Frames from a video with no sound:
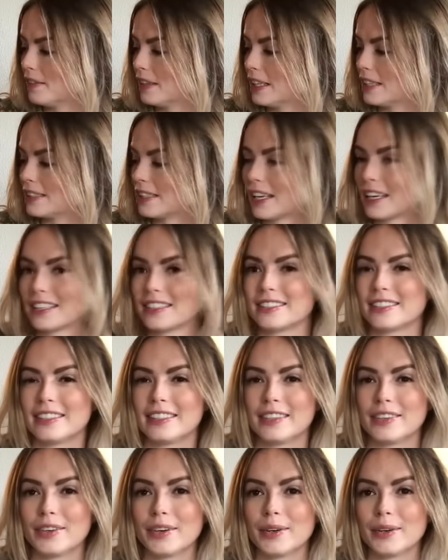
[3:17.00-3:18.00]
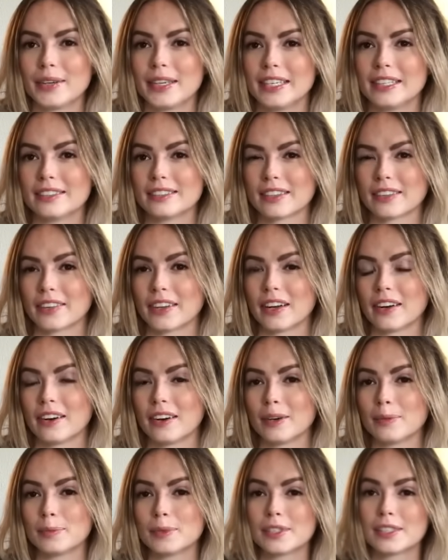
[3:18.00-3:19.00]
it's like zero ease on the
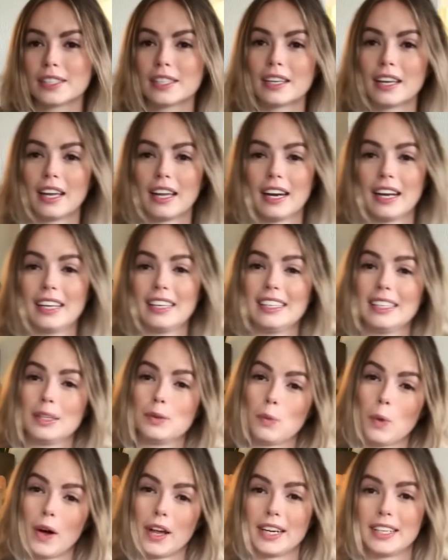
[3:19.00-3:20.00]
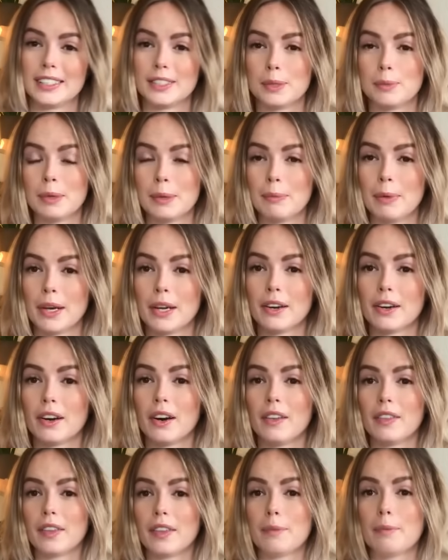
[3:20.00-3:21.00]
arms, and I did want it to be bigger.
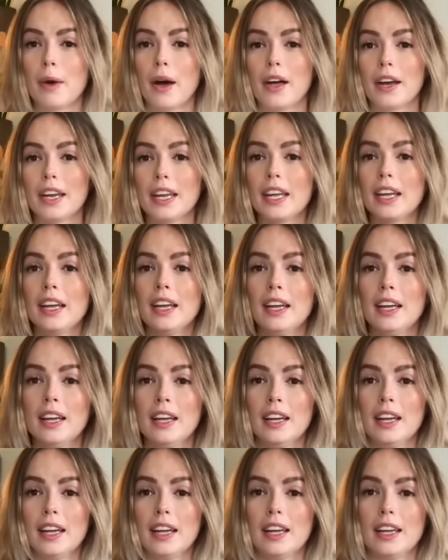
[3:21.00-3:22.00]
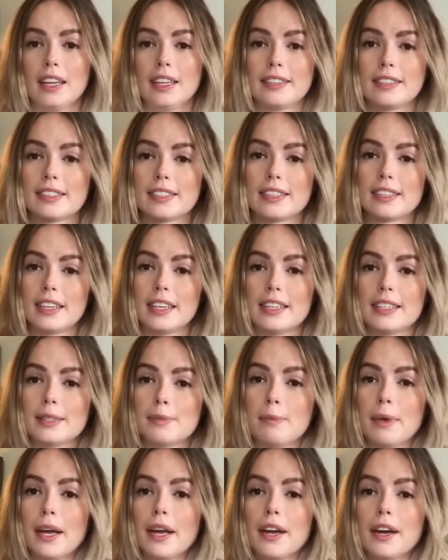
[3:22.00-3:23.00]
On the body, it's
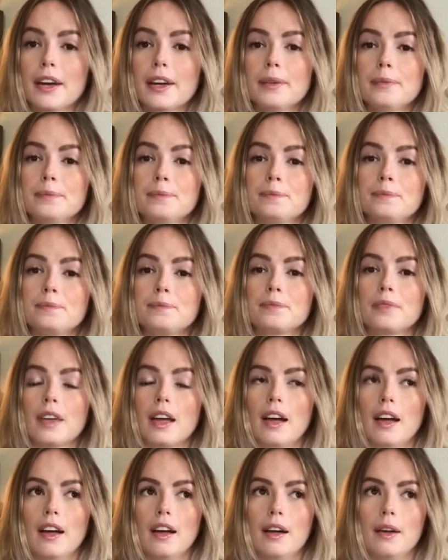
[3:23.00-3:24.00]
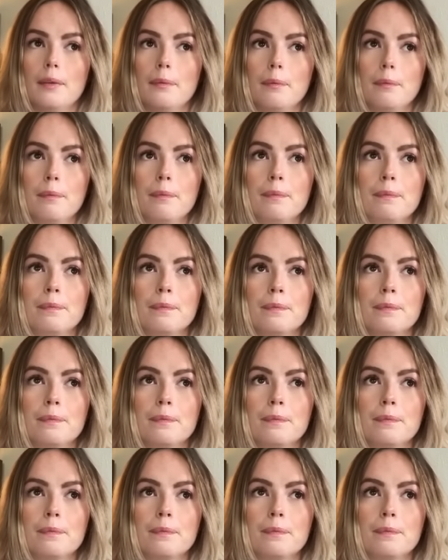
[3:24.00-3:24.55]
bigger. I